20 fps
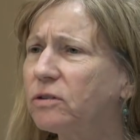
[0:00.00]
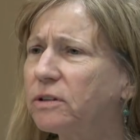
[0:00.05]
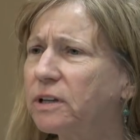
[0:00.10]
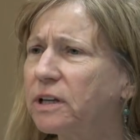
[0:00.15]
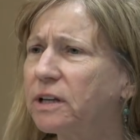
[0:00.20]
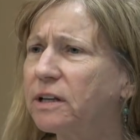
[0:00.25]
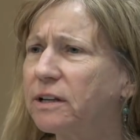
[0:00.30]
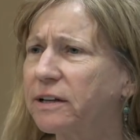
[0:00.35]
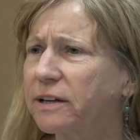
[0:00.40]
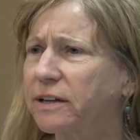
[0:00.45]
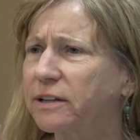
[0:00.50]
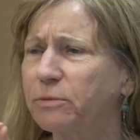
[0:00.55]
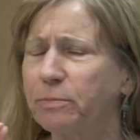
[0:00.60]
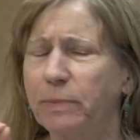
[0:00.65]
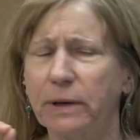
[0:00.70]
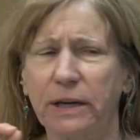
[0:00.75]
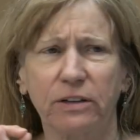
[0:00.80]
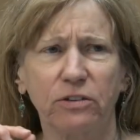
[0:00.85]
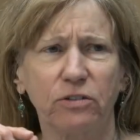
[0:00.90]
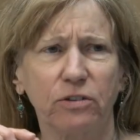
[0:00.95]
little
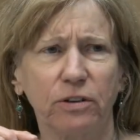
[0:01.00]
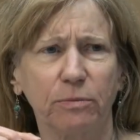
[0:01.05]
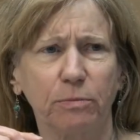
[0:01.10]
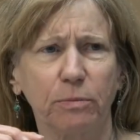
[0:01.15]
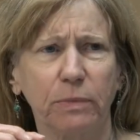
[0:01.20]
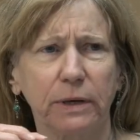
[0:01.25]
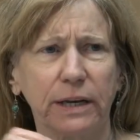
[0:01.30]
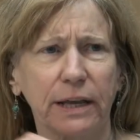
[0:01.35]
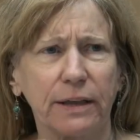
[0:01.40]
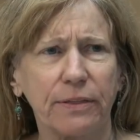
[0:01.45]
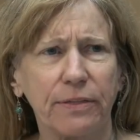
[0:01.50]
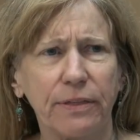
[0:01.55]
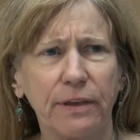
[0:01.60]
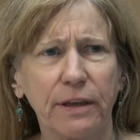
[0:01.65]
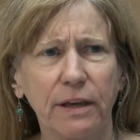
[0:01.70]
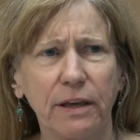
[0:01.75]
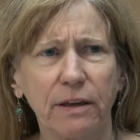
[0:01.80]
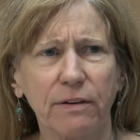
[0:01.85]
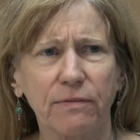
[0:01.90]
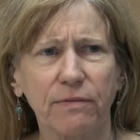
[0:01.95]
expansion, but I
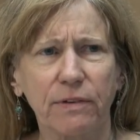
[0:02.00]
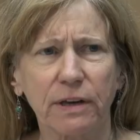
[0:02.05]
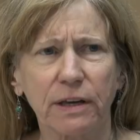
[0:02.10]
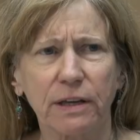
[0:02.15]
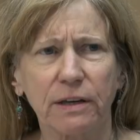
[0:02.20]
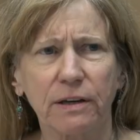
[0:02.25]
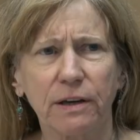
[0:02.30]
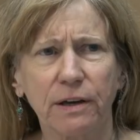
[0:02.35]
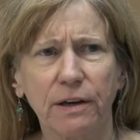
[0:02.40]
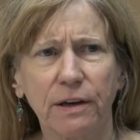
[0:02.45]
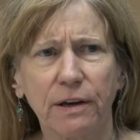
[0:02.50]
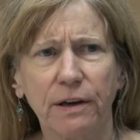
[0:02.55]
think of it